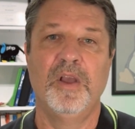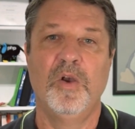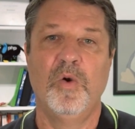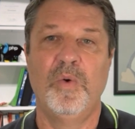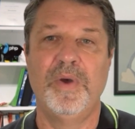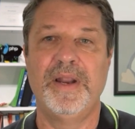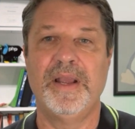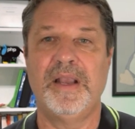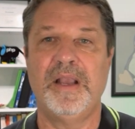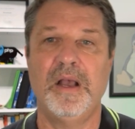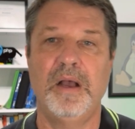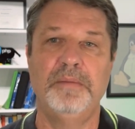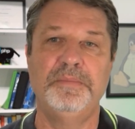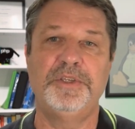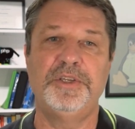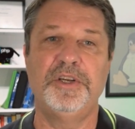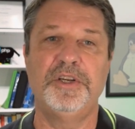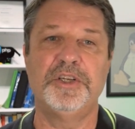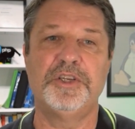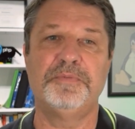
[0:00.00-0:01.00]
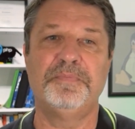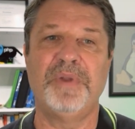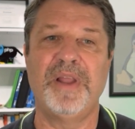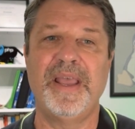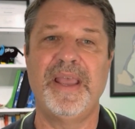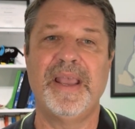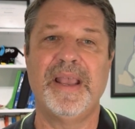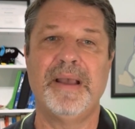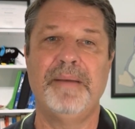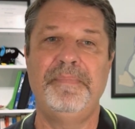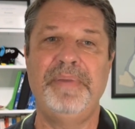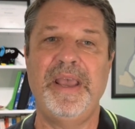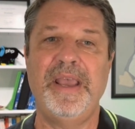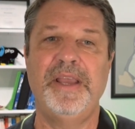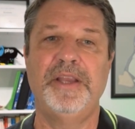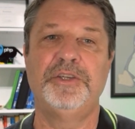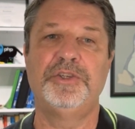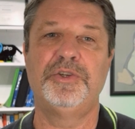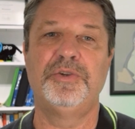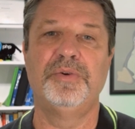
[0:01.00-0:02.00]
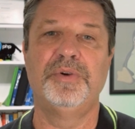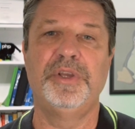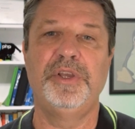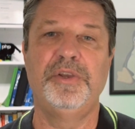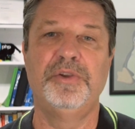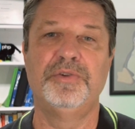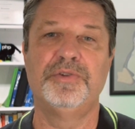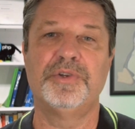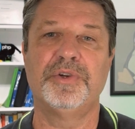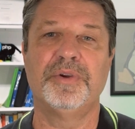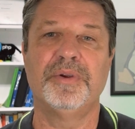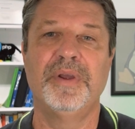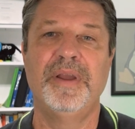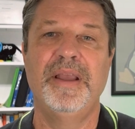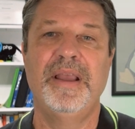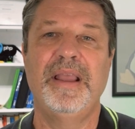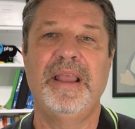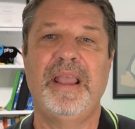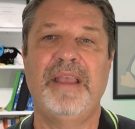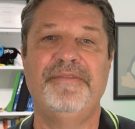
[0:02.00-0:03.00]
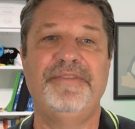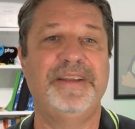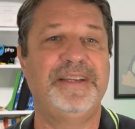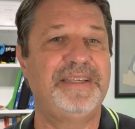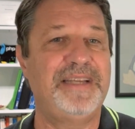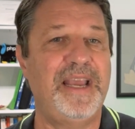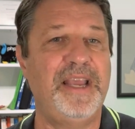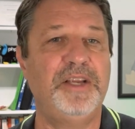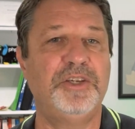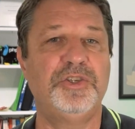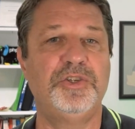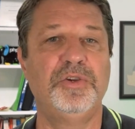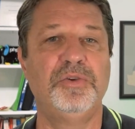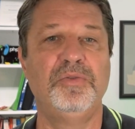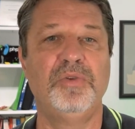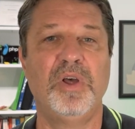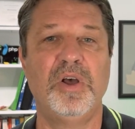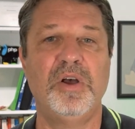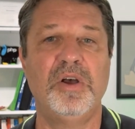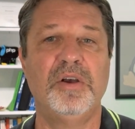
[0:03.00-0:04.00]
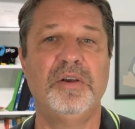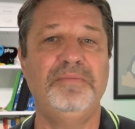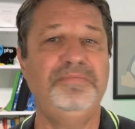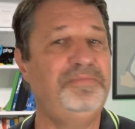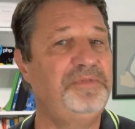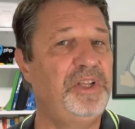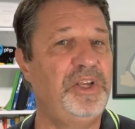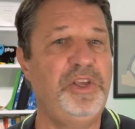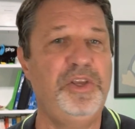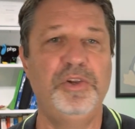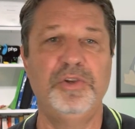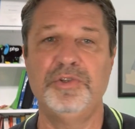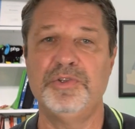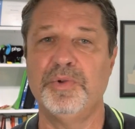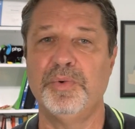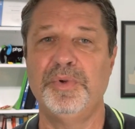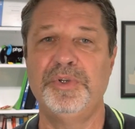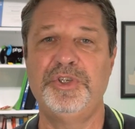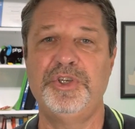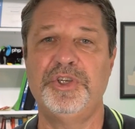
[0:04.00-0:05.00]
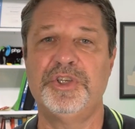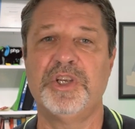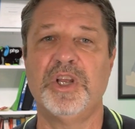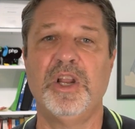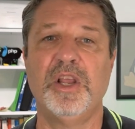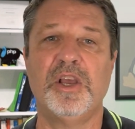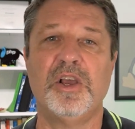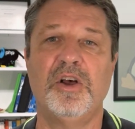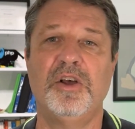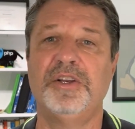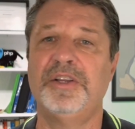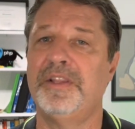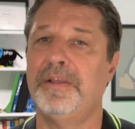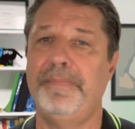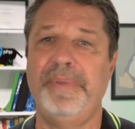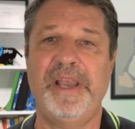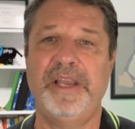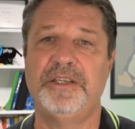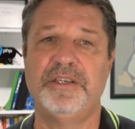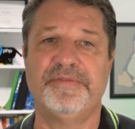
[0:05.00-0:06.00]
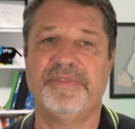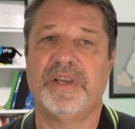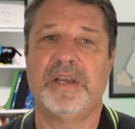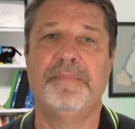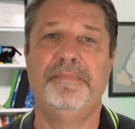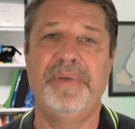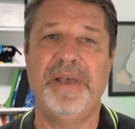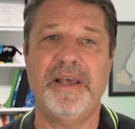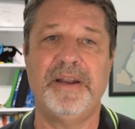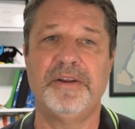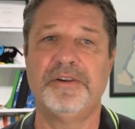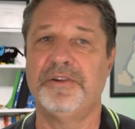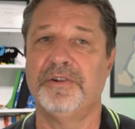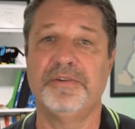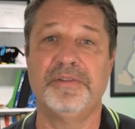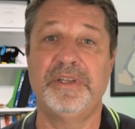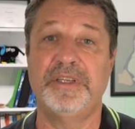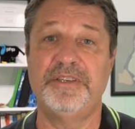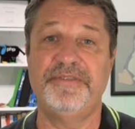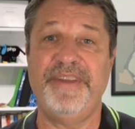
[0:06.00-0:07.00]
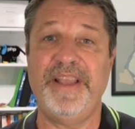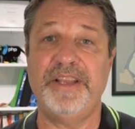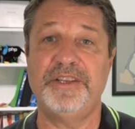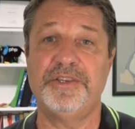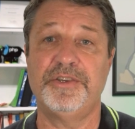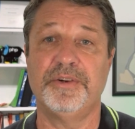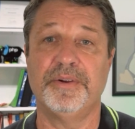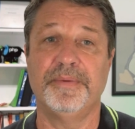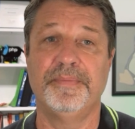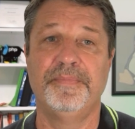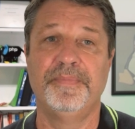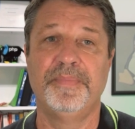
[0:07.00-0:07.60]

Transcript: When it comes to displaying a page to a user, if it takes too long, the user will just click onto the page of a competitor that's faster.